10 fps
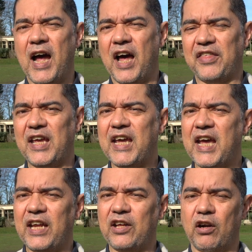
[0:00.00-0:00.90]
I think
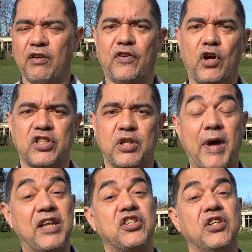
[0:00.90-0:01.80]
earlier on I forgot to
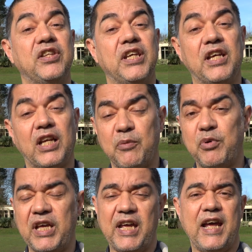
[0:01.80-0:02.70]
mention the
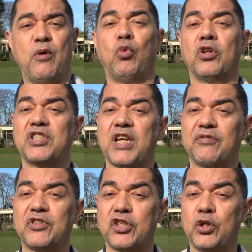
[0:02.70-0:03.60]
Clippy
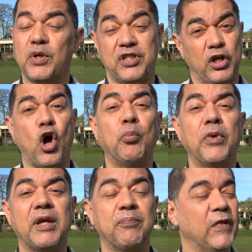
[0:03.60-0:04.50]
EM172 is an
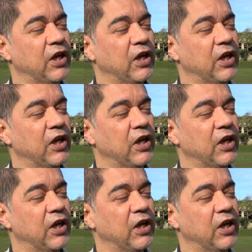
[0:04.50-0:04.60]
Omni.